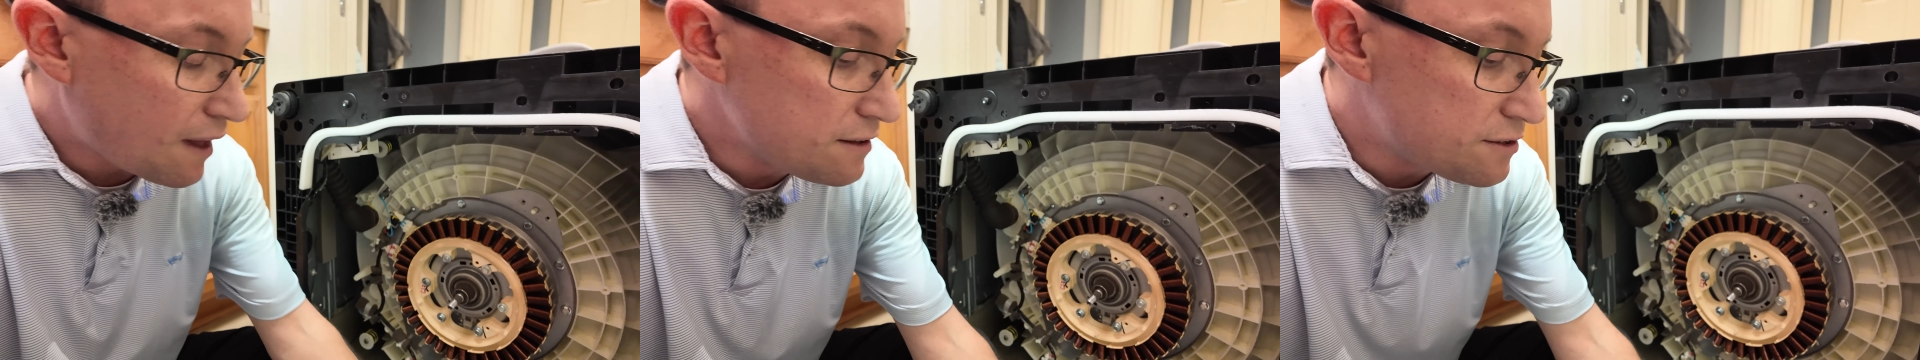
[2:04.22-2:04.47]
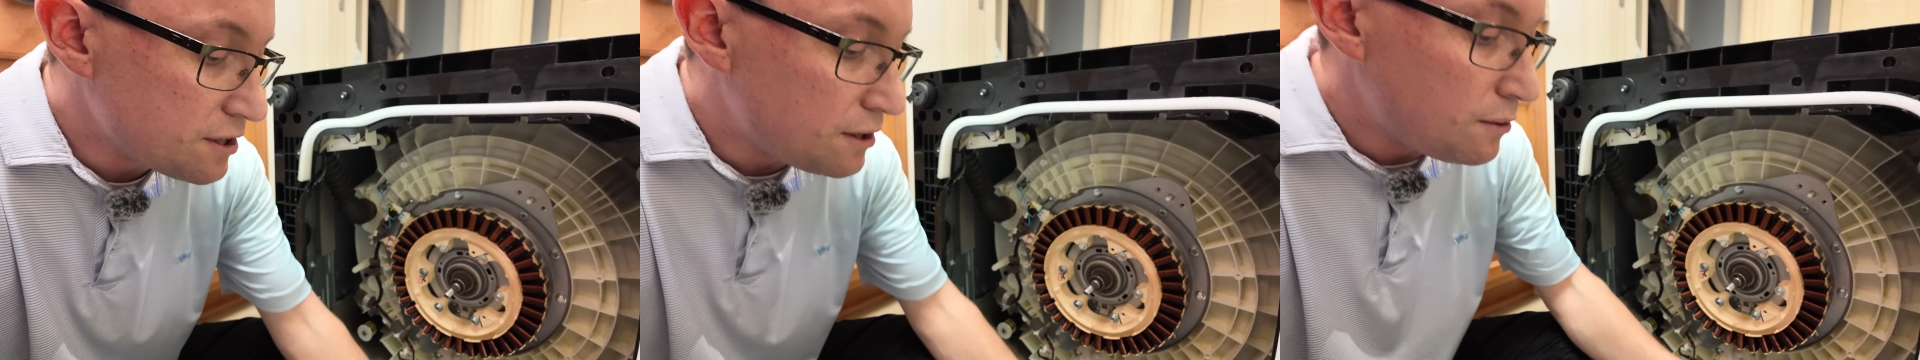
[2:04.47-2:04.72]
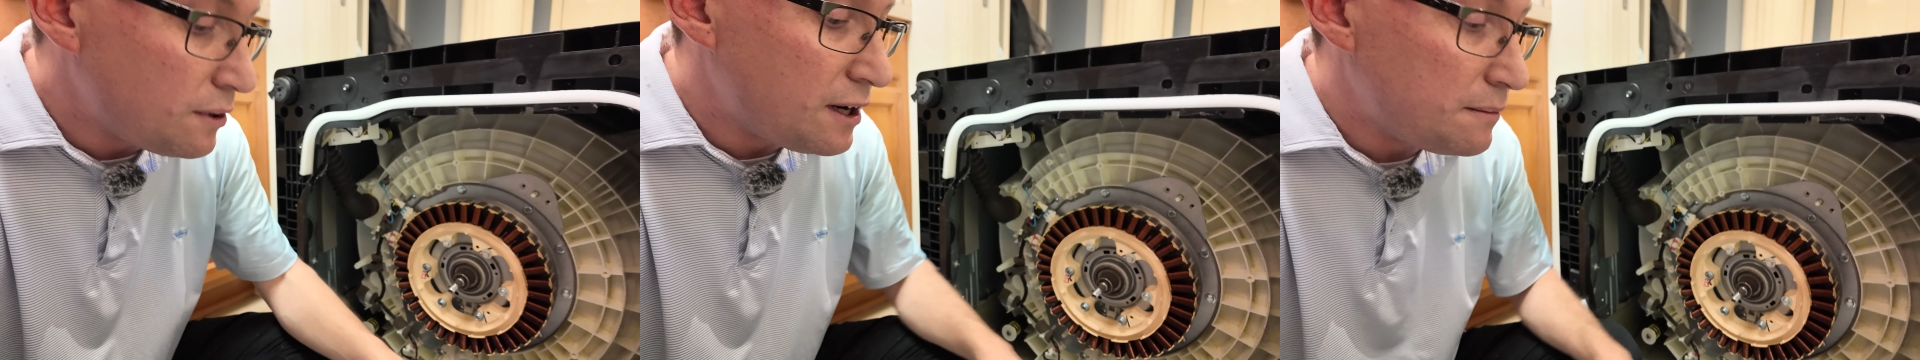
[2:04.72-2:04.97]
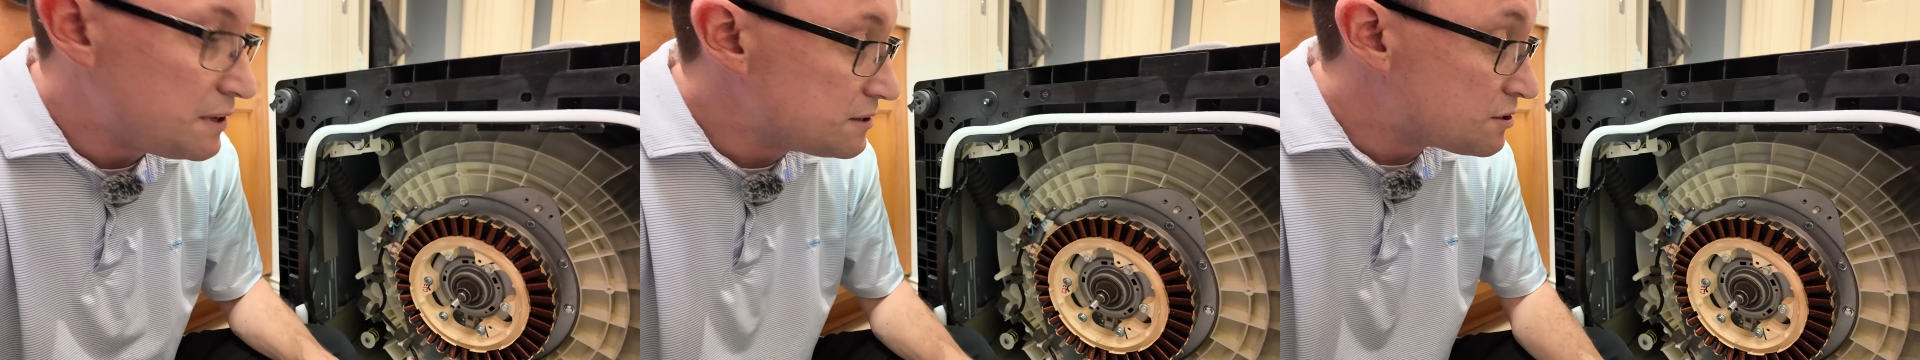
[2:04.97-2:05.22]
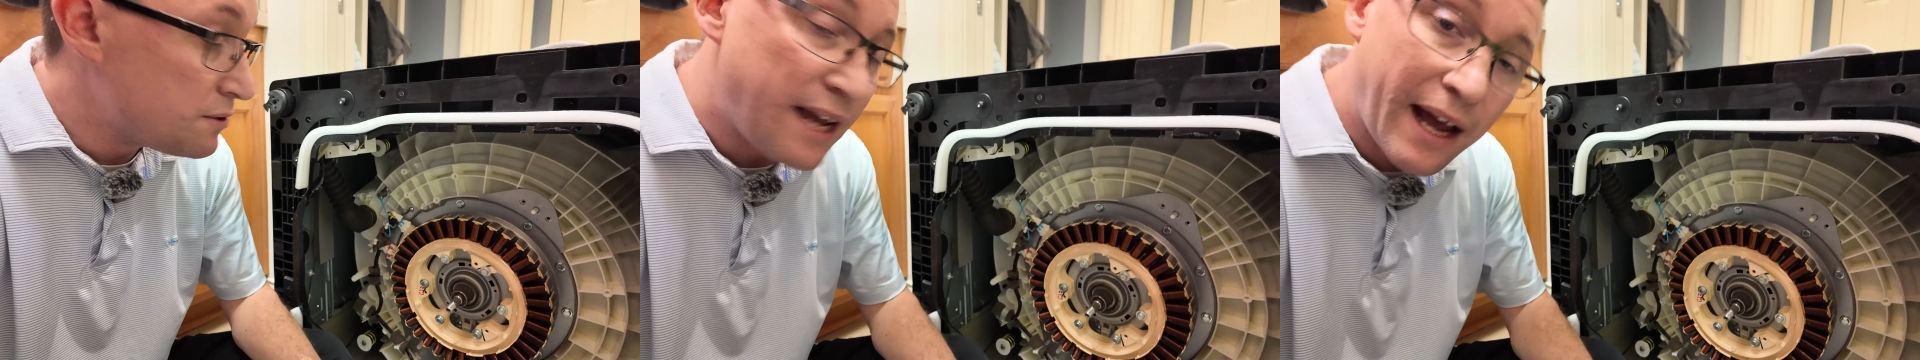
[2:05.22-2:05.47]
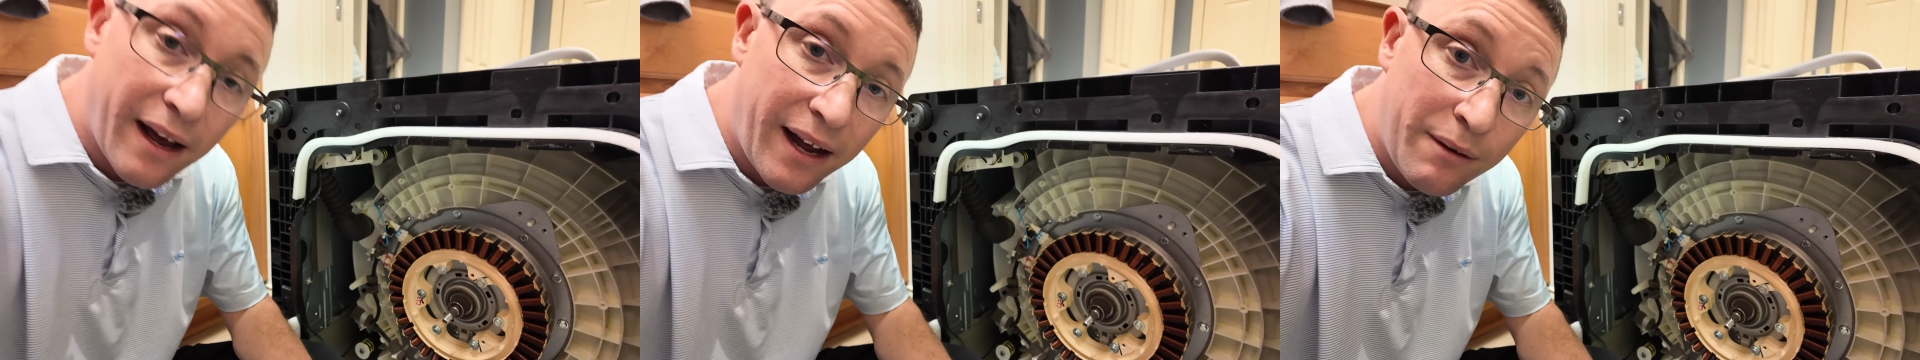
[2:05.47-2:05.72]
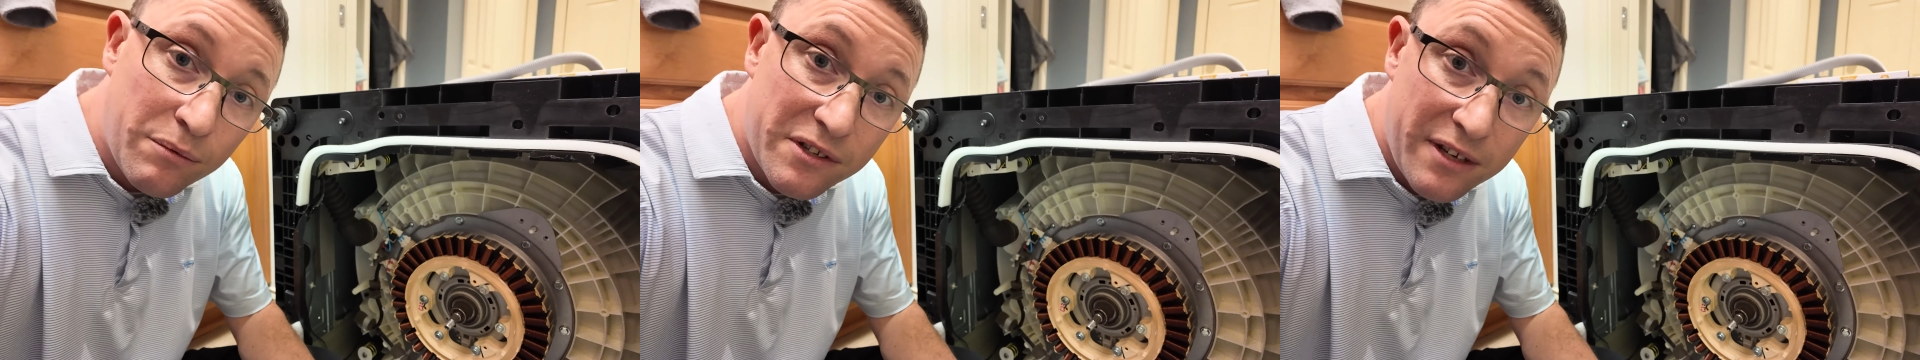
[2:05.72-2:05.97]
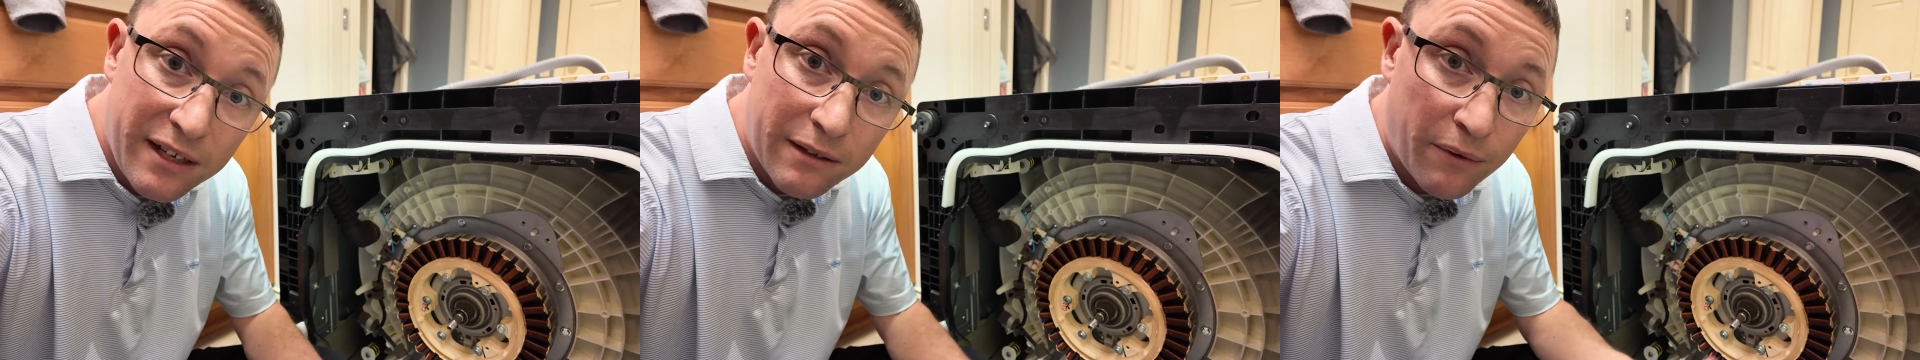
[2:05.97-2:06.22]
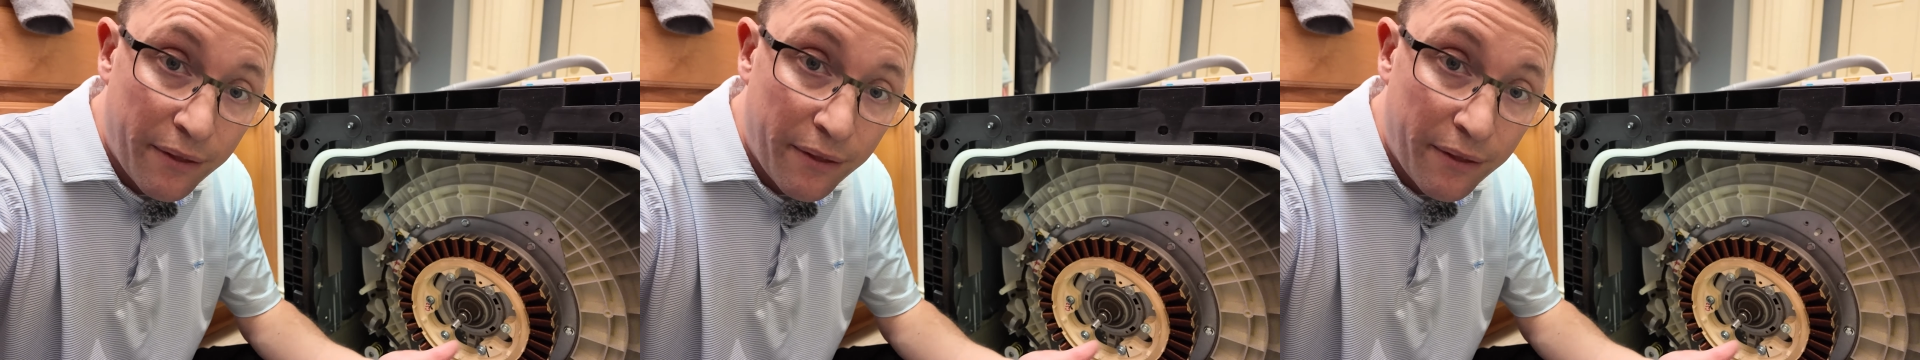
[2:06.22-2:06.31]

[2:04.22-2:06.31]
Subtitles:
So yeah, I was dealing